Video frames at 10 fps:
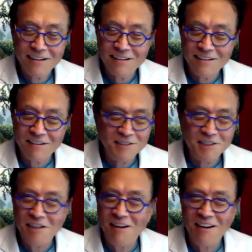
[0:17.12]
Don't you
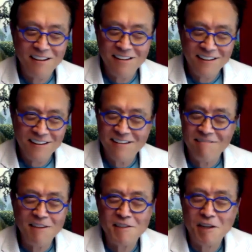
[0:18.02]
know anything?
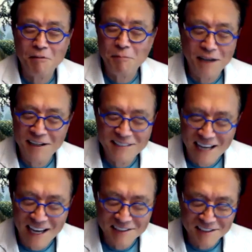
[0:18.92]
Rich don't pay
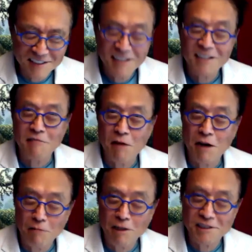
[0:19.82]
taxes. You
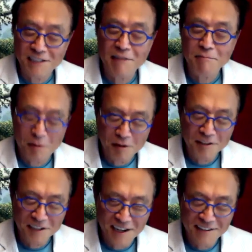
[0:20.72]
read Rich Dad, Poor
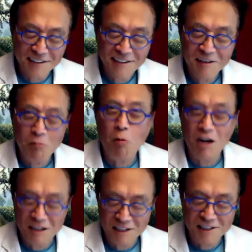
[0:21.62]
Dad. One
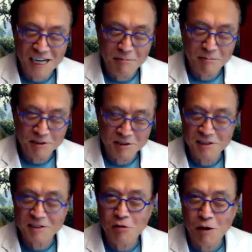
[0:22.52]
of the chapters
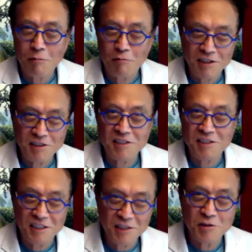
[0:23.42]
is corporations
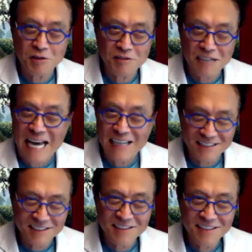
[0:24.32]
and the history of
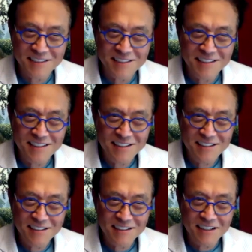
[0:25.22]
taxes.
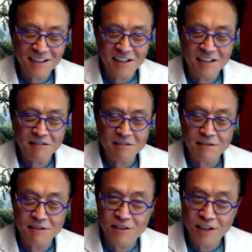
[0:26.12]
You know,
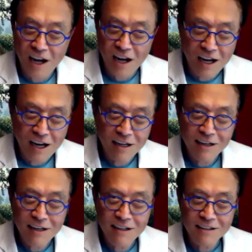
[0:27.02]
duh,
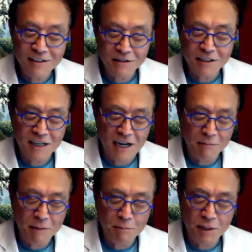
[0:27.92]
you
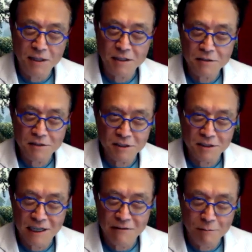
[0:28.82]
commie pinkles in
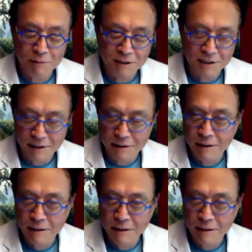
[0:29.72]
government and